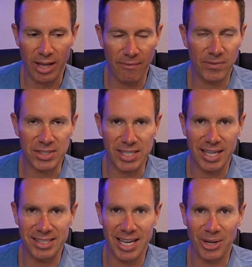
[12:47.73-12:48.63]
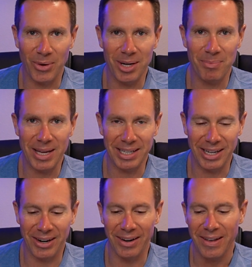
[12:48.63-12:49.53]
emphasize that quite a bit
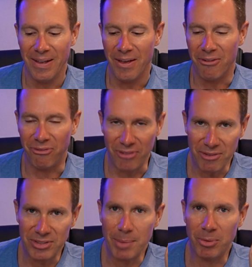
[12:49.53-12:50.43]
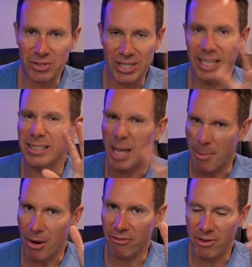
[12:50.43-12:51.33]
here. 50%,
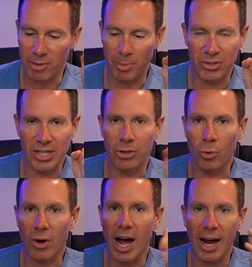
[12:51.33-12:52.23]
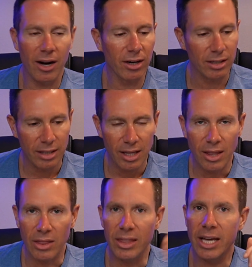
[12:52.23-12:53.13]
about 50% or higher,
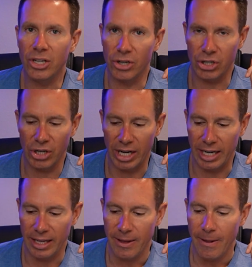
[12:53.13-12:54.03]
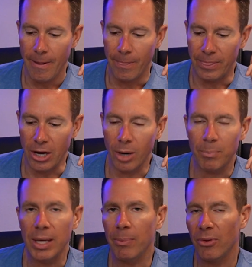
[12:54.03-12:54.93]
then you're good. There are
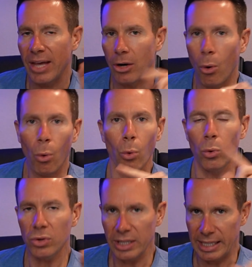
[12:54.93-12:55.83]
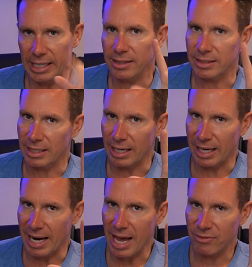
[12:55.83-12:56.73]
people that only,
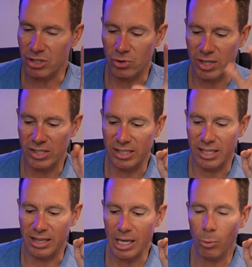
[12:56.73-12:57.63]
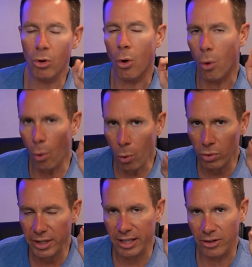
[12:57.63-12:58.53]
and I have to stress this, they will
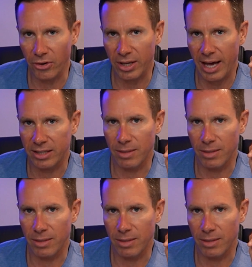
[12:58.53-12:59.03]
only look at